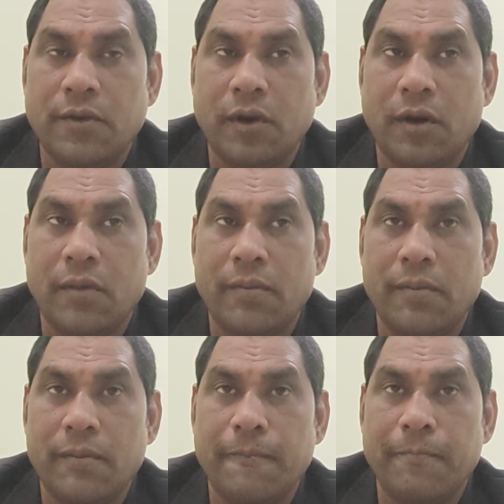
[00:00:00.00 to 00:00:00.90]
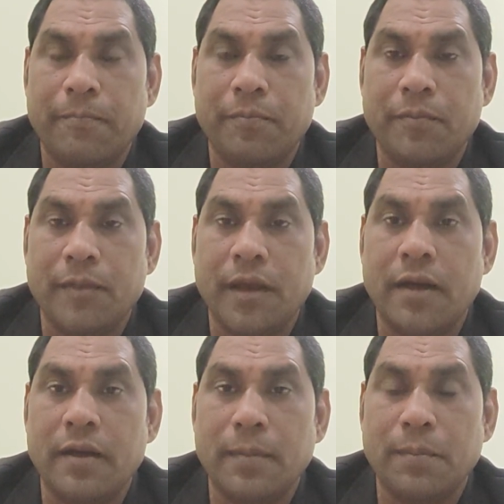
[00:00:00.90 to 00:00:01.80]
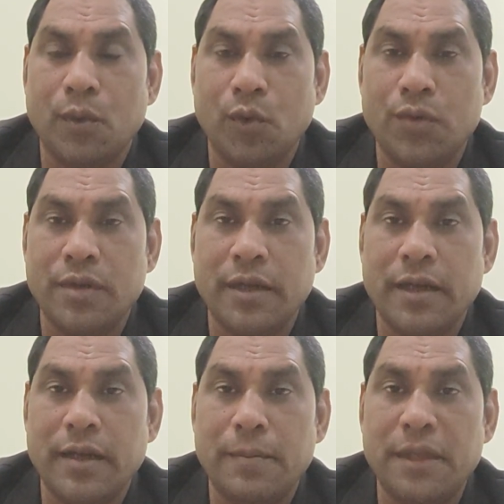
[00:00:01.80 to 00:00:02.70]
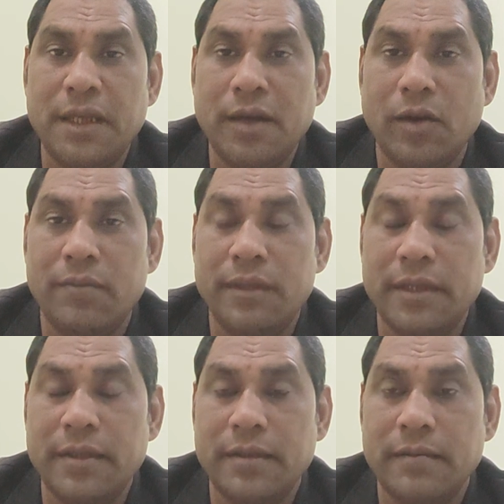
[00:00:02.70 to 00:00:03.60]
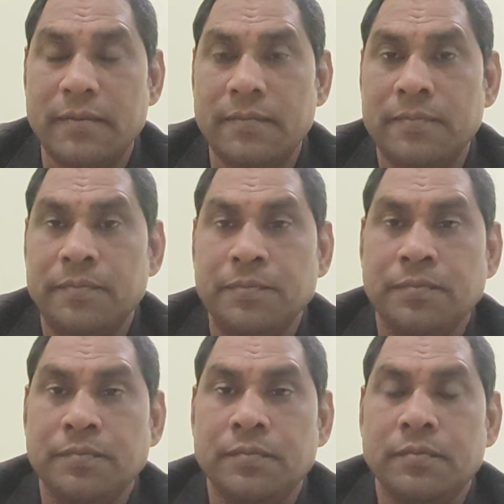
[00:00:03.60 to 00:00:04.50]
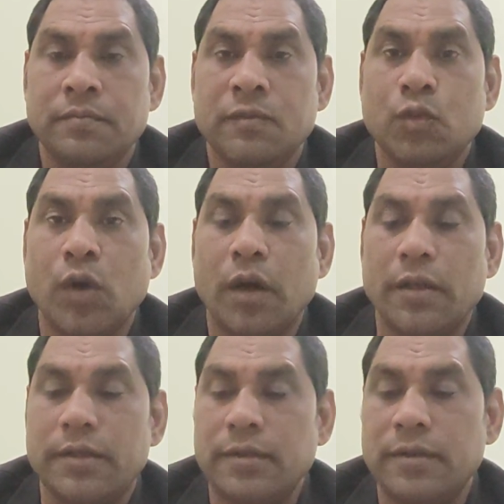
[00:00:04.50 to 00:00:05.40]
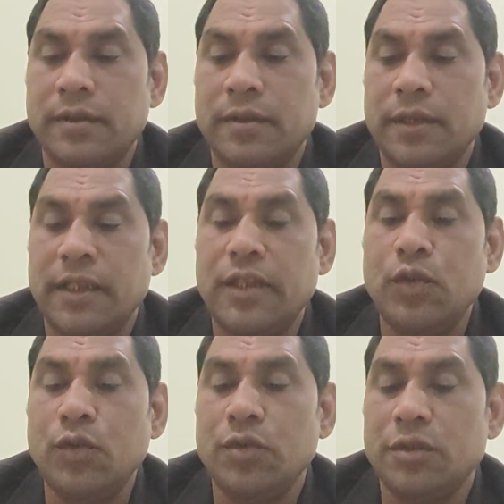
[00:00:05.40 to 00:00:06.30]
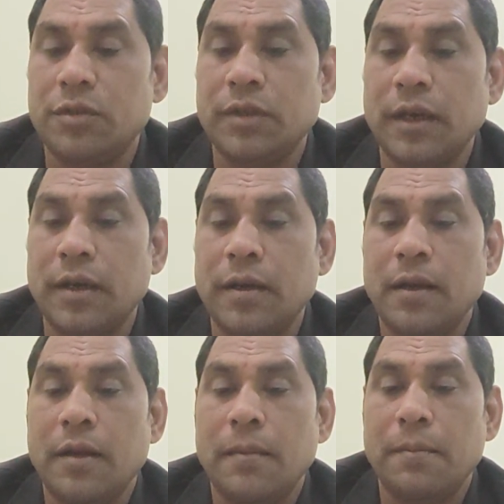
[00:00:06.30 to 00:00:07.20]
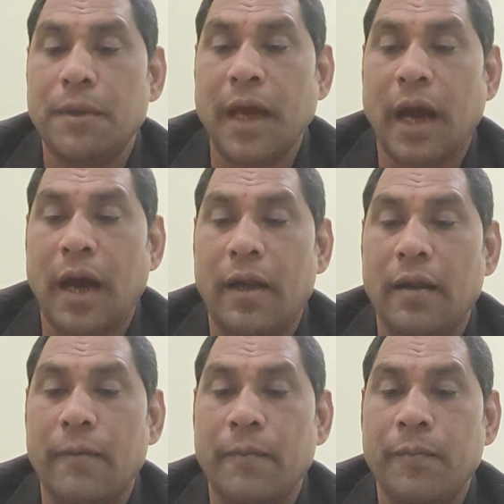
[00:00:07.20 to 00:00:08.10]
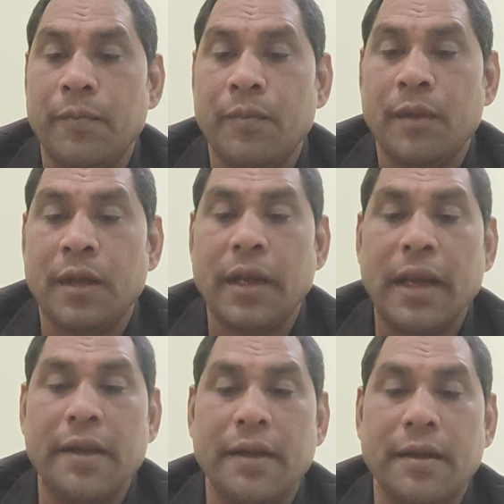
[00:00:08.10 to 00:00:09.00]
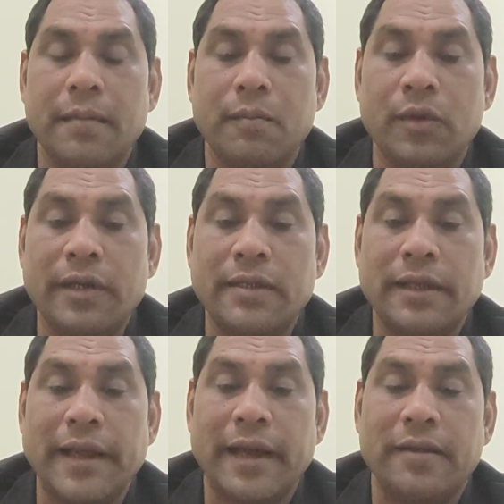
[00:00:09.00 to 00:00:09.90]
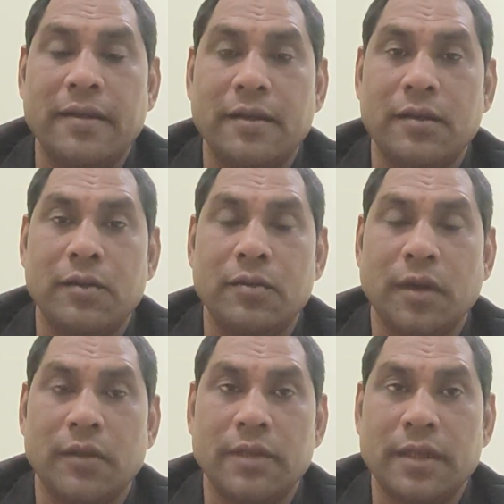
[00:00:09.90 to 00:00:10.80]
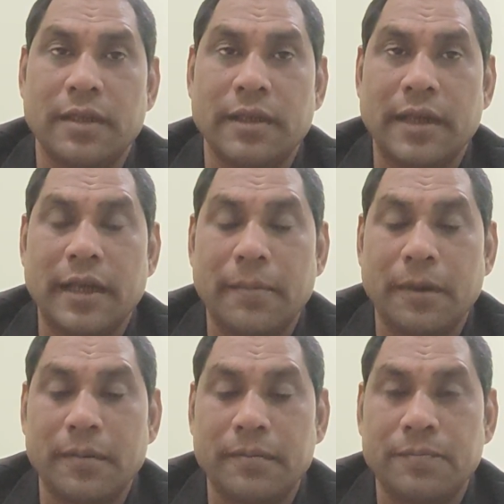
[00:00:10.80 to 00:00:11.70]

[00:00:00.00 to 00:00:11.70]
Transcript: form and the post and the meaning of these words in use to the Bihar Land Mutation Act 2011.